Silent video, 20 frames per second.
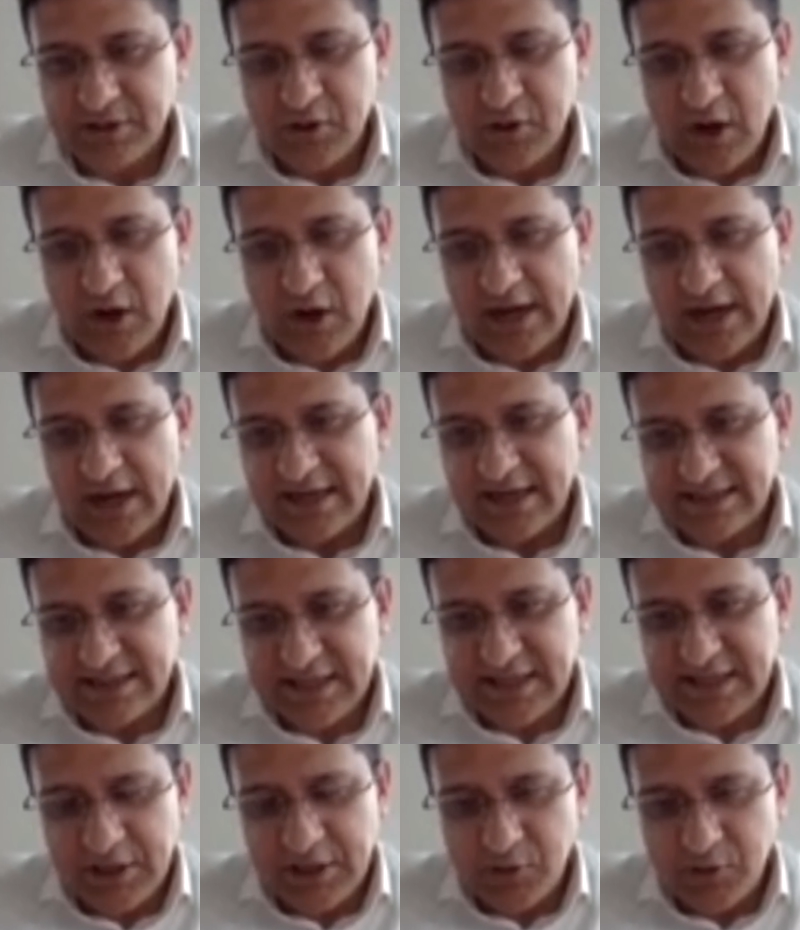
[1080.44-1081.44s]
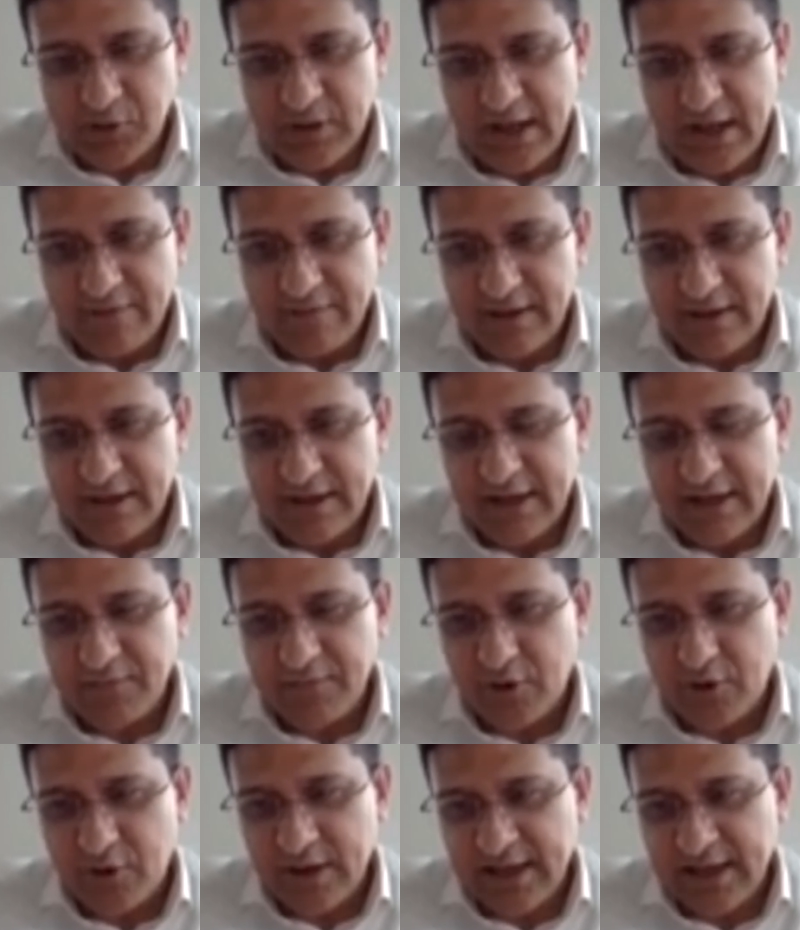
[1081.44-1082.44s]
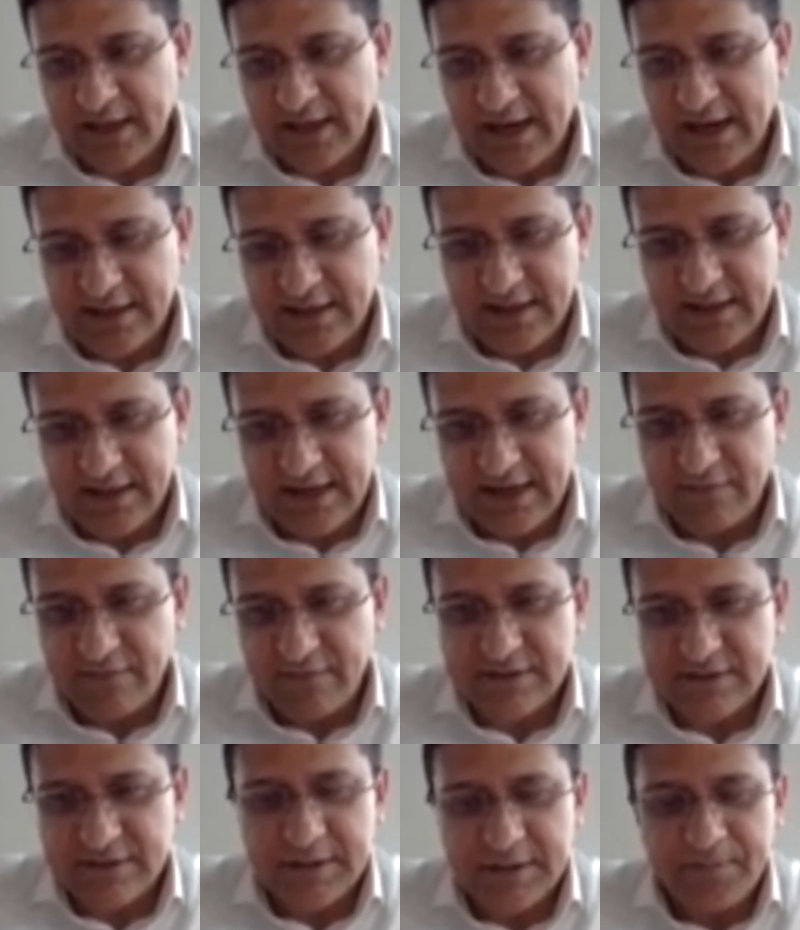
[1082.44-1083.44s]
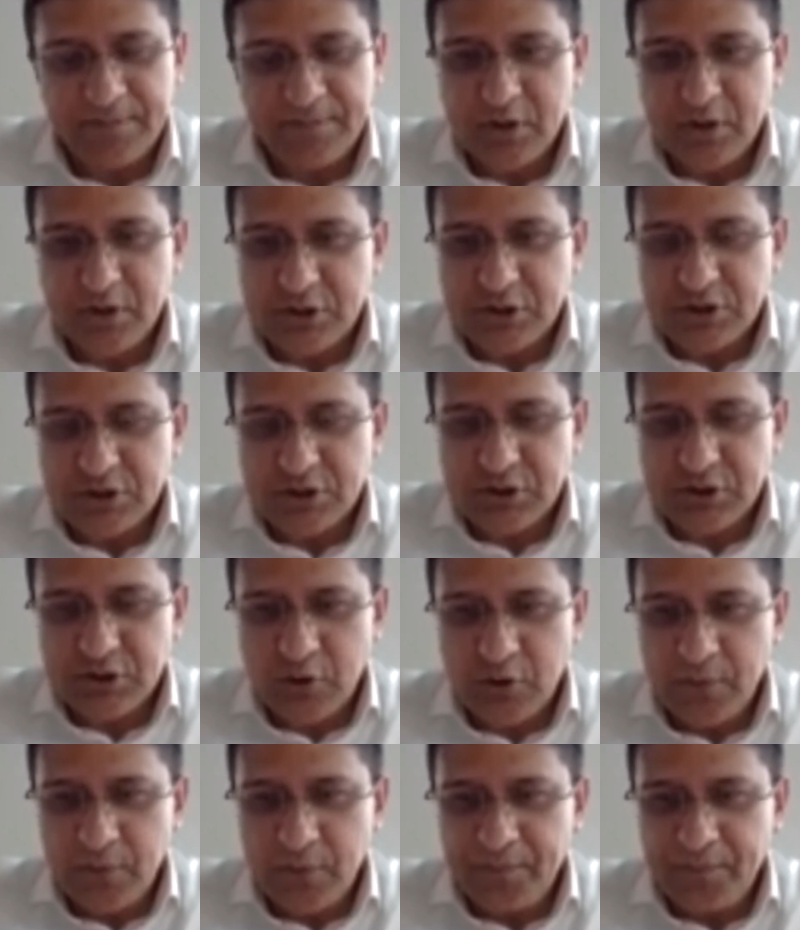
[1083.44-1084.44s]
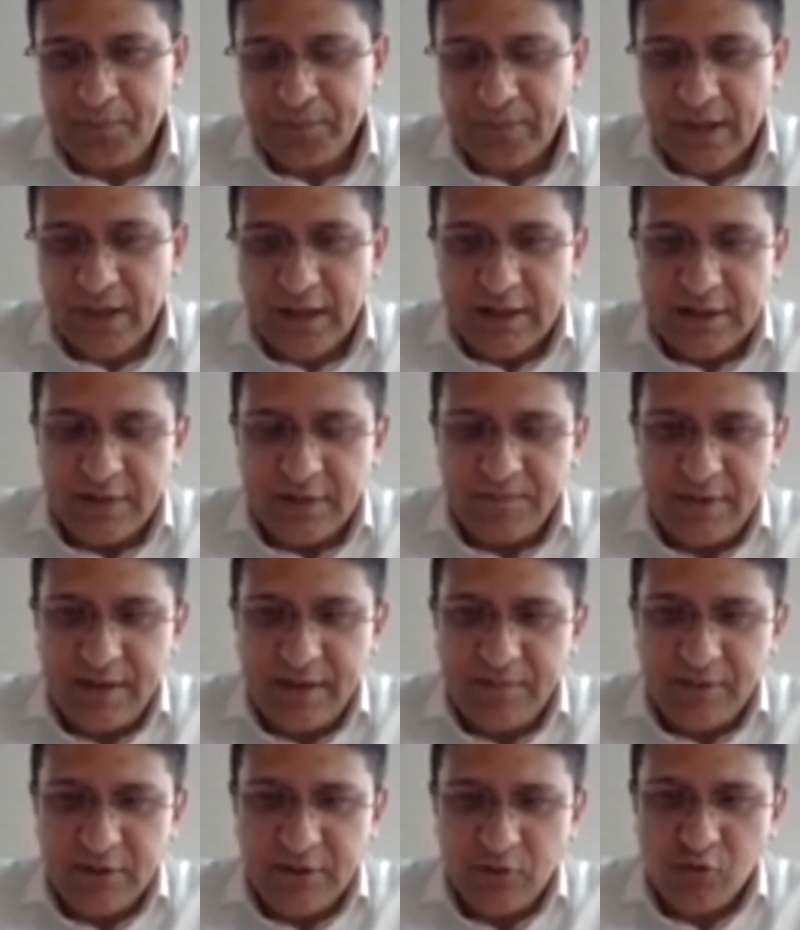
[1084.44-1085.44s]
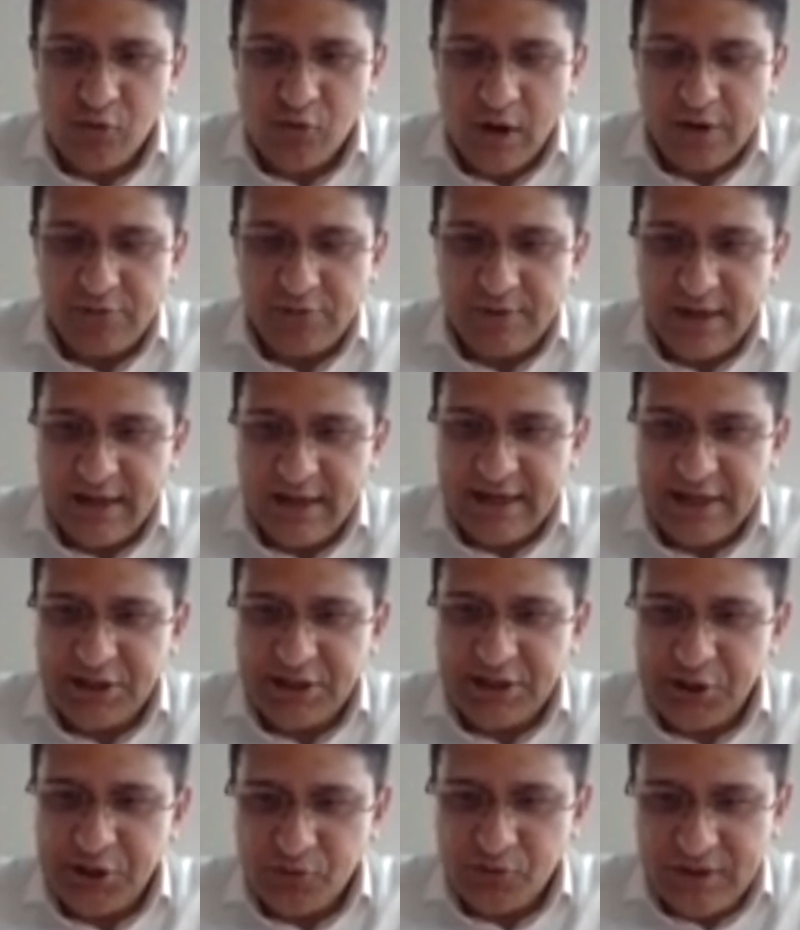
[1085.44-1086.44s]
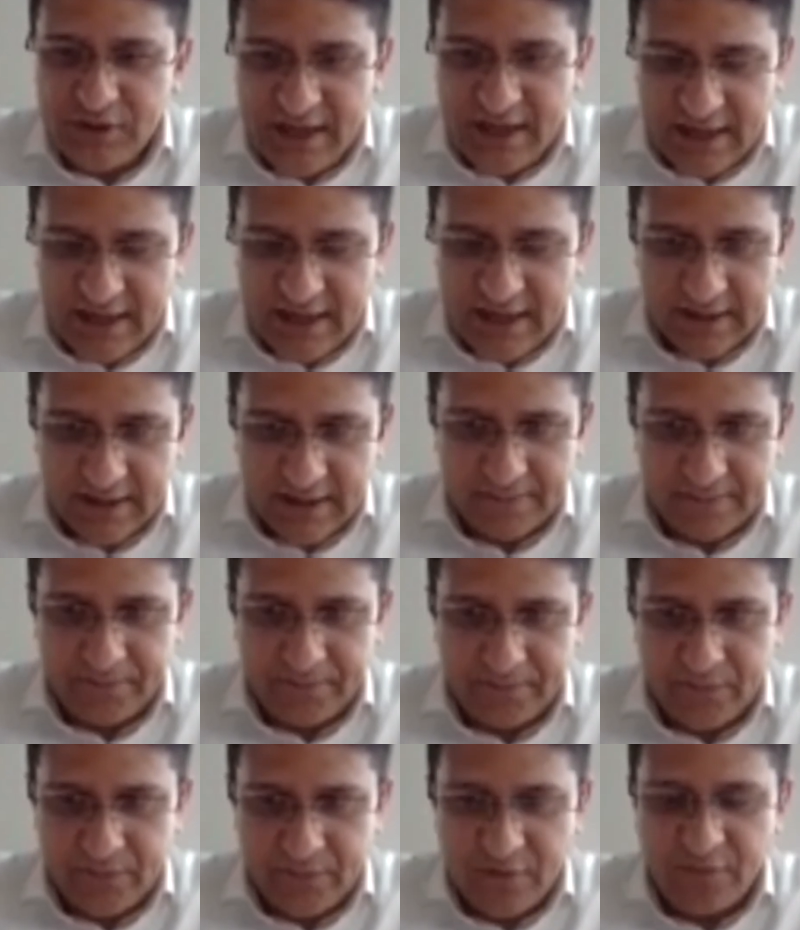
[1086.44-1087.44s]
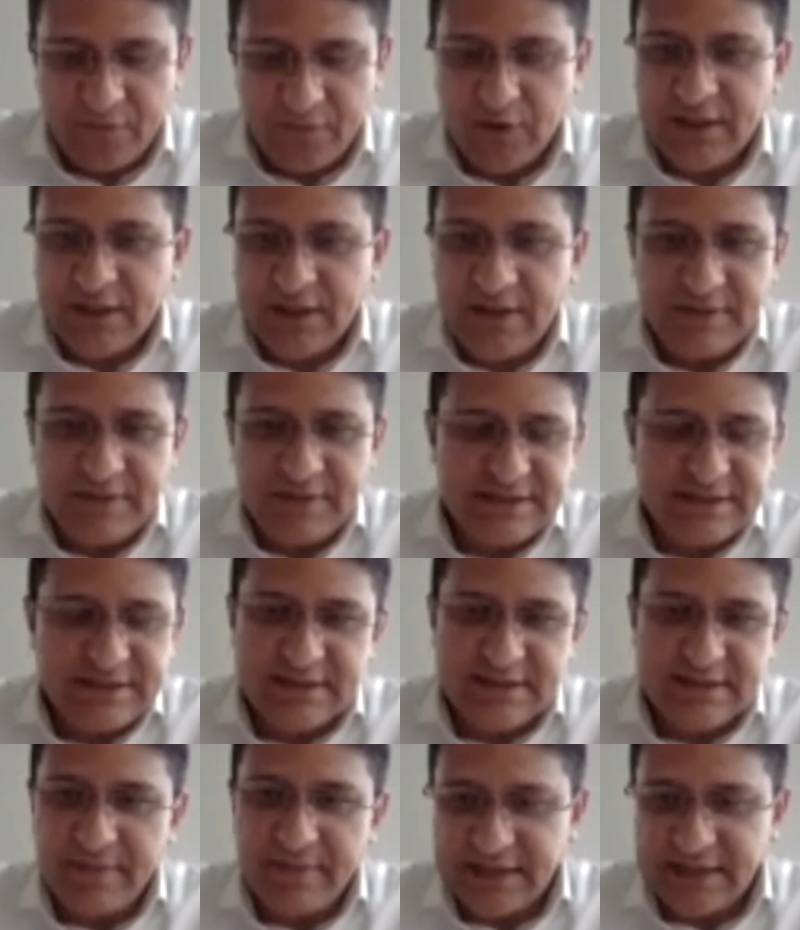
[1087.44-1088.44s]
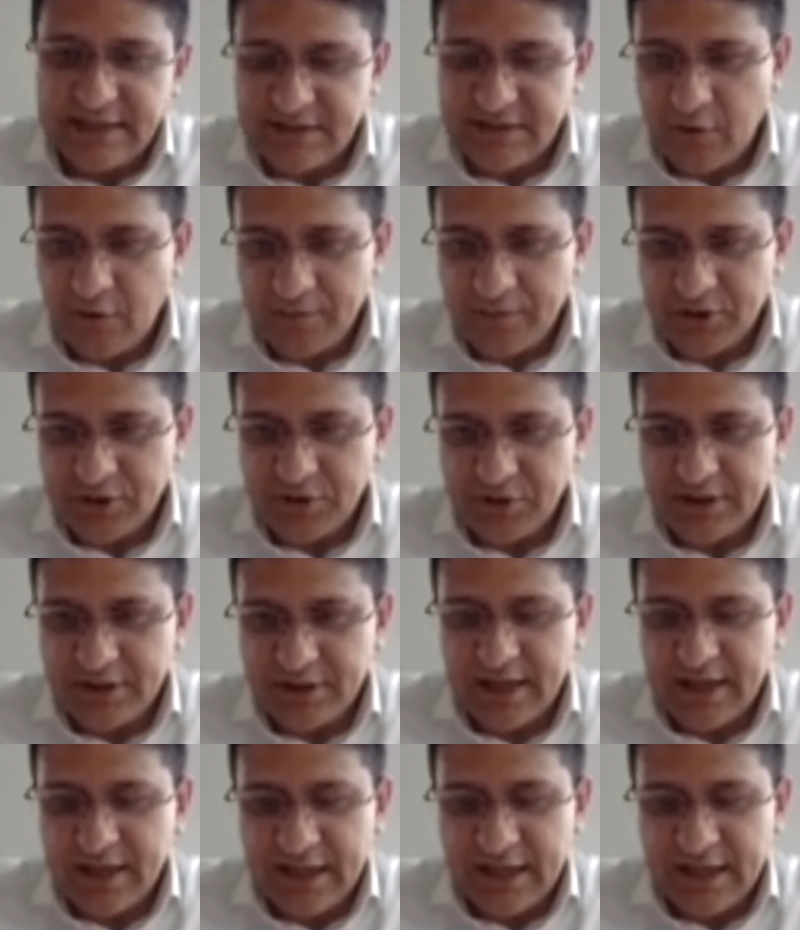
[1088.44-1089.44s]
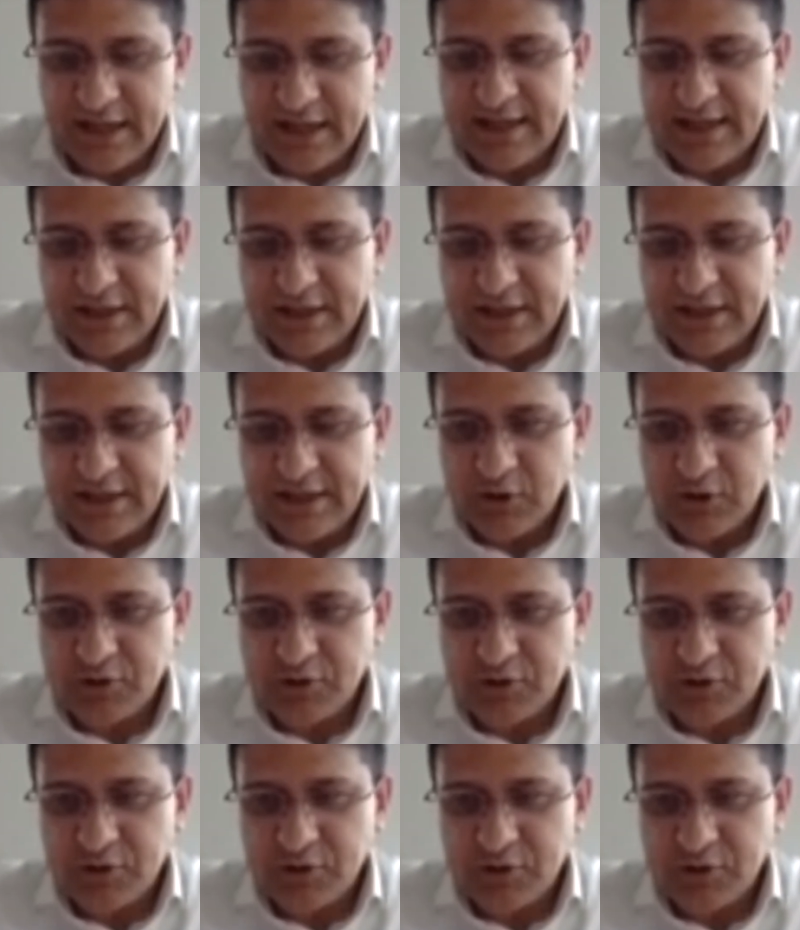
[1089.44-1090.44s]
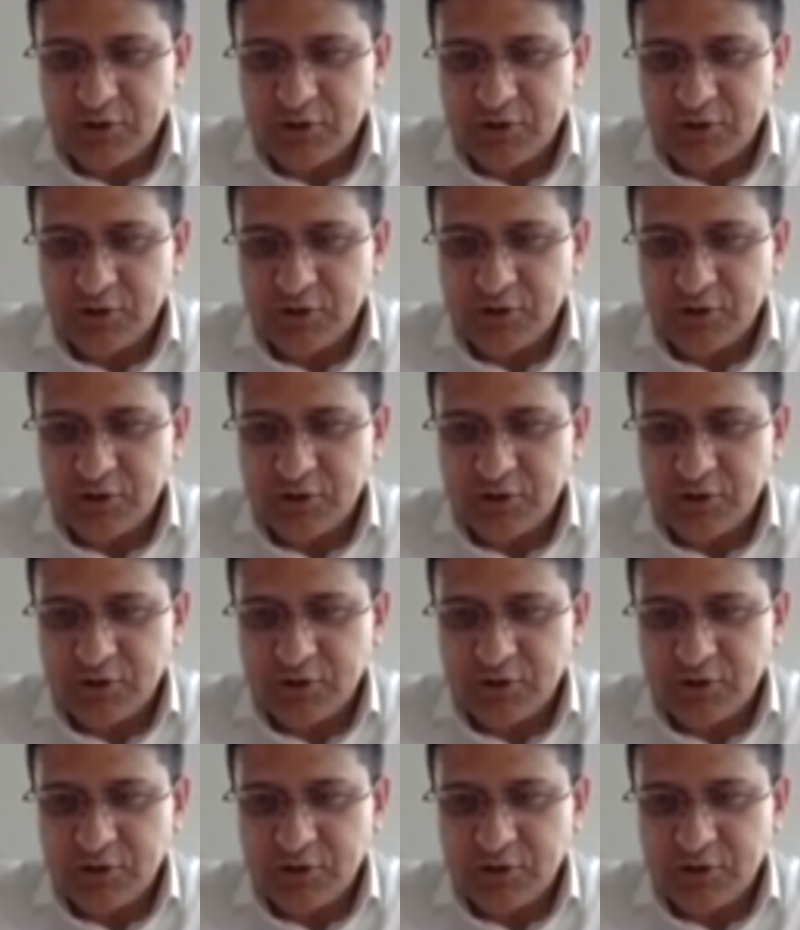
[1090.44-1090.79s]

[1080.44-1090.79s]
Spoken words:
in product category levels. So the people who are really tuned in, for them, this is a massive opportunity. And I think those ones will come on top at the end of it.